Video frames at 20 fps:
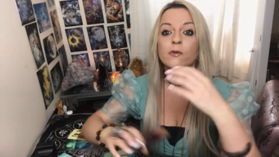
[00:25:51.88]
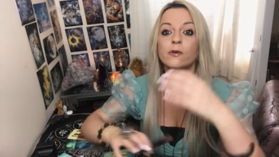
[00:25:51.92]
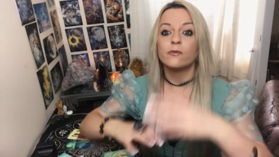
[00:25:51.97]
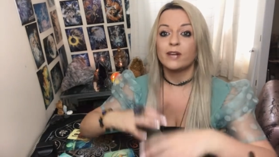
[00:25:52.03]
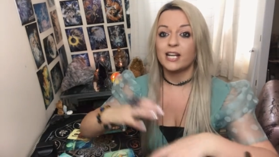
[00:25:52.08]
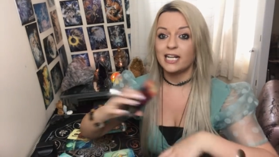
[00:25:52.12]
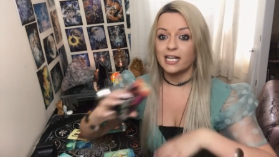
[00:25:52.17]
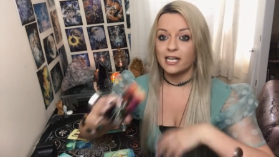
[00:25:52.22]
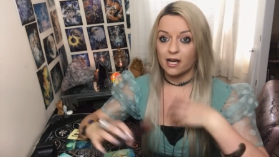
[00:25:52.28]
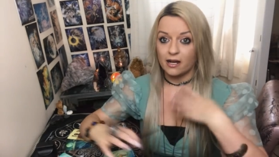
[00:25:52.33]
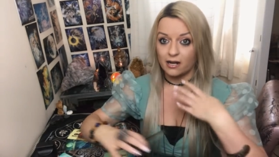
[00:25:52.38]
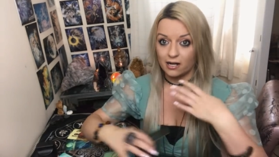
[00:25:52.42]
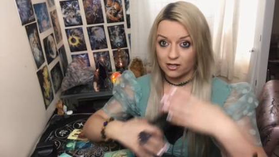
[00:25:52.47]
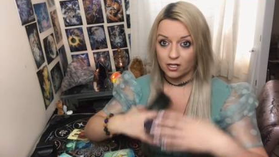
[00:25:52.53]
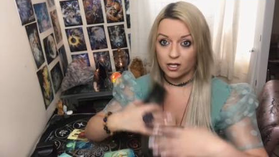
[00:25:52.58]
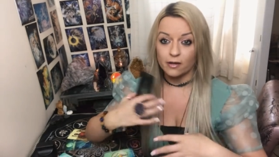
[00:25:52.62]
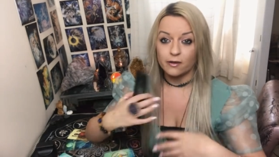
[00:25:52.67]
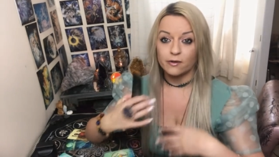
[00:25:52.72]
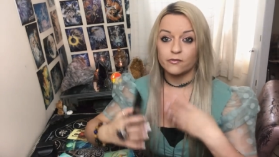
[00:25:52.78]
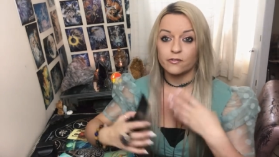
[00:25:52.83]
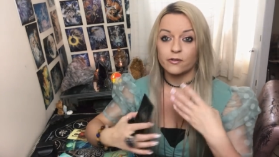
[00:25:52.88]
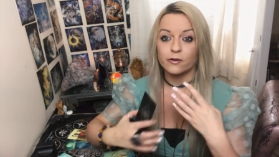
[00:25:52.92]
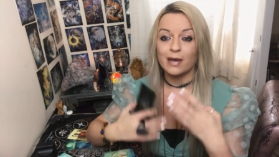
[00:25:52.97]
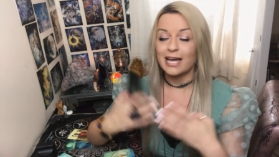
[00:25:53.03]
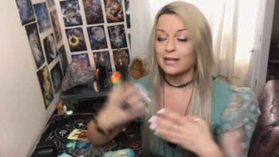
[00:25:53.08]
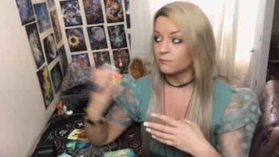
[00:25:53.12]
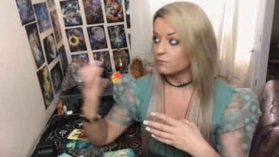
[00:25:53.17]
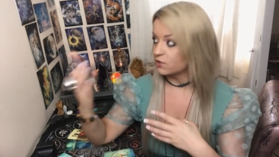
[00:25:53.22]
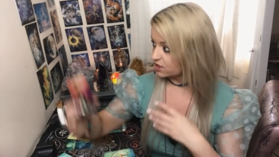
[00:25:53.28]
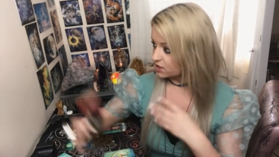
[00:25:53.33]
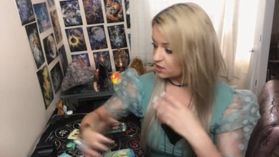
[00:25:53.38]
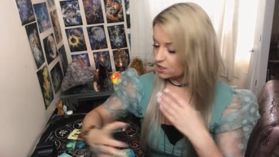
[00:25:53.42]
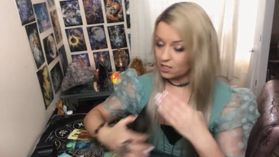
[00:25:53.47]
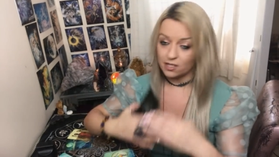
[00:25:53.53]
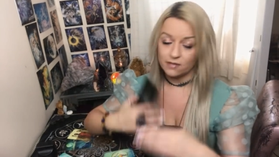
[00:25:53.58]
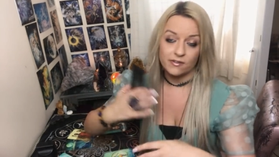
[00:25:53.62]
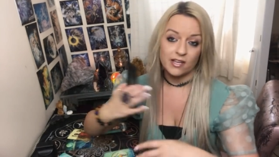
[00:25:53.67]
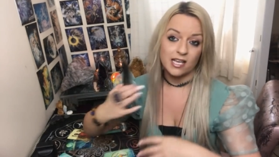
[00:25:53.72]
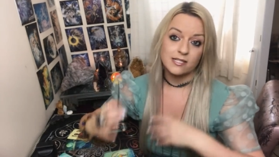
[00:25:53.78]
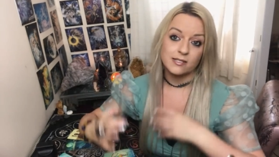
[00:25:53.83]
we really are going through, and with the
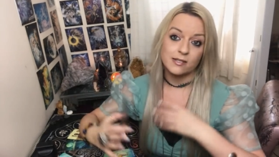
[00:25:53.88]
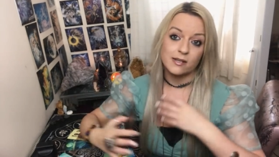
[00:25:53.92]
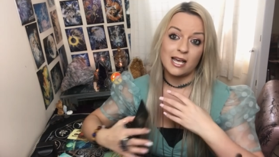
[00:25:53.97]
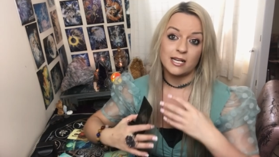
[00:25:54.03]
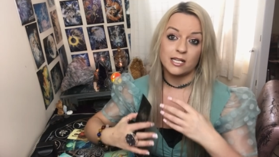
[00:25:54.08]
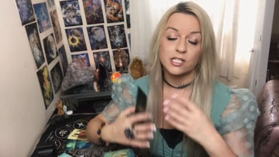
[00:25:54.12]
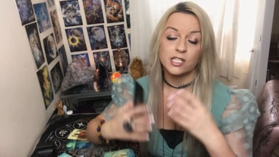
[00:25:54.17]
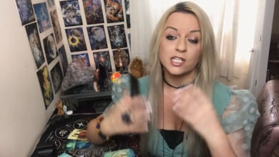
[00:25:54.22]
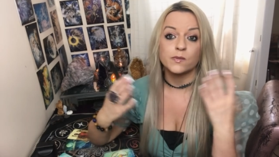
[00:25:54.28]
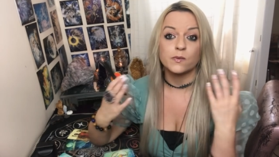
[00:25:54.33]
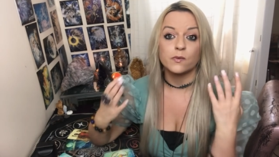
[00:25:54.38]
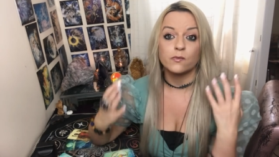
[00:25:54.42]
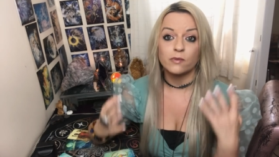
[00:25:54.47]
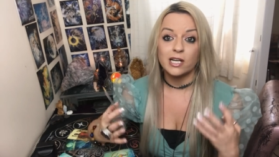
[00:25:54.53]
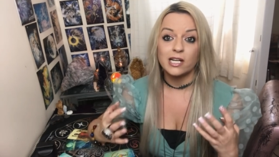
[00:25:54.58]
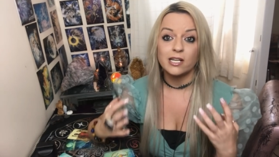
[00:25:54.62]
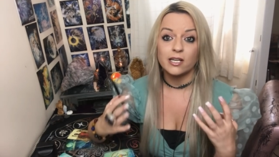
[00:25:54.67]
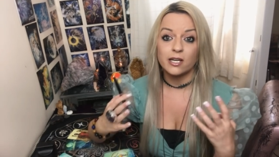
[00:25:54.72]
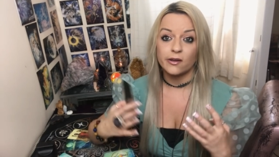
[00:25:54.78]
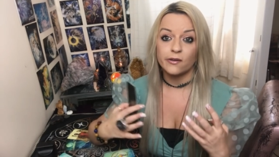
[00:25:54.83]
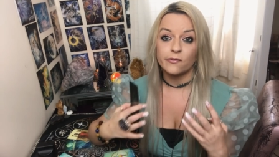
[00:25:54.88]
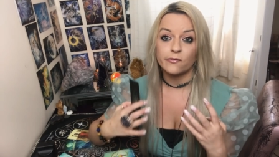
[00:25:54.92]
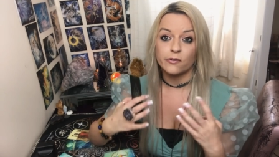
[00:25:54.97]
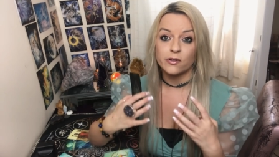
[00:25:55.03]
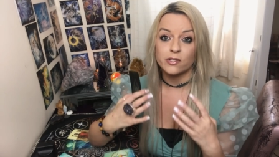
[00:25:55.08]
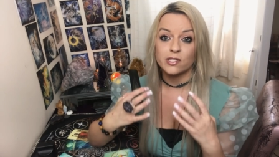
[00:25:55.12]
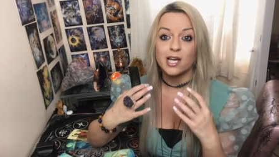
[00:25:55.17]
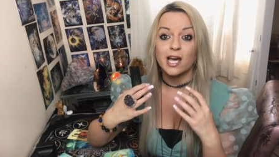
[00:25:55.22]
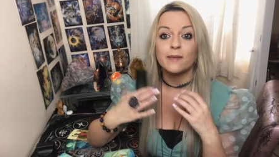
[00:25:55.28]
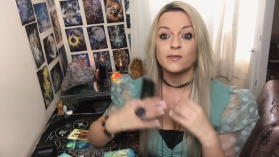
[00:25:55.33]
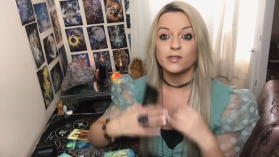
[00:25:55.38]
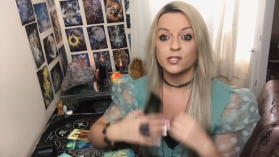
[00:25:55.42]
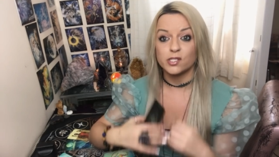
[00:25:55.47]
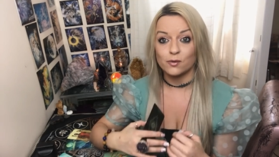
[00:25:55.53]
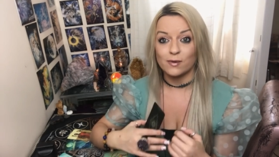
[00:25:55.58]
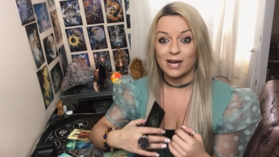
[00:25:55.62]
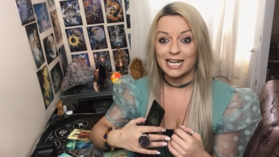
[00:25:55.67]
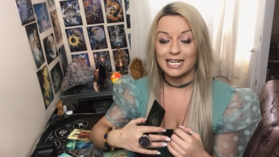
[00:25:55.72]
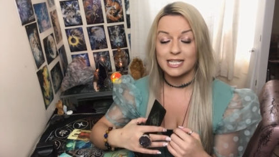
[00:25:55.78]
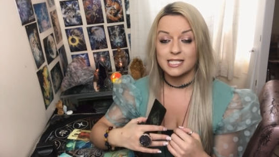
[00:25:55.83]
universal energies, we're really going through a time of
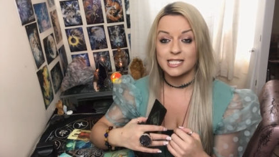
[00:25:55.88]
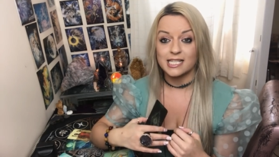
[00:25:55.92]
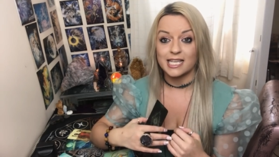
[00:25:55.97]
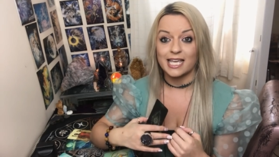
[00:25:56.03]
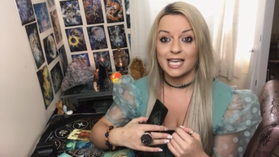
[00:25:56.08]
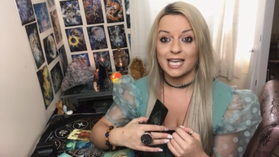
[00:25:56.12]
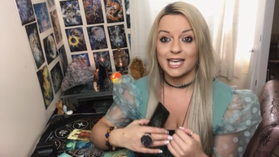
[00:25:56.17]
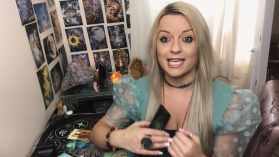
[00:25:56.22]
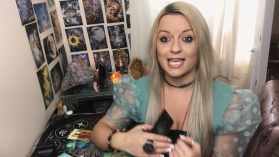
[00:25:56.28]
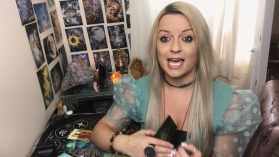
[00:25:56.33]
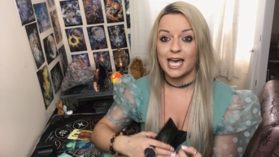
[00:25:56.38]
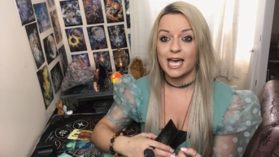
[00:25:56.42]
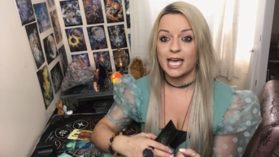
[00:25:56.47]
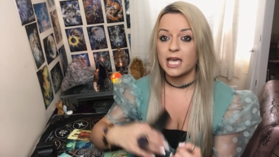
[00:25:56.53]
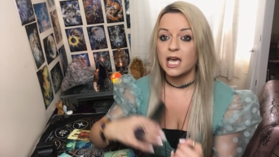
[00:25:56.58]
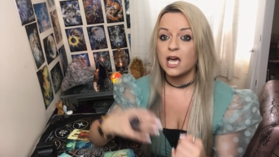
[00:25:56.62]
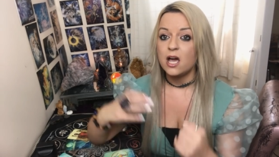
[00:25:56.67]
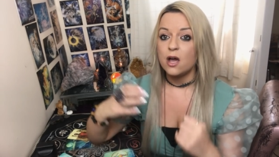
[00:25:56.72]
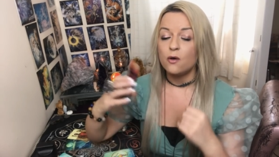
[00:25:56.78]
duality, okay?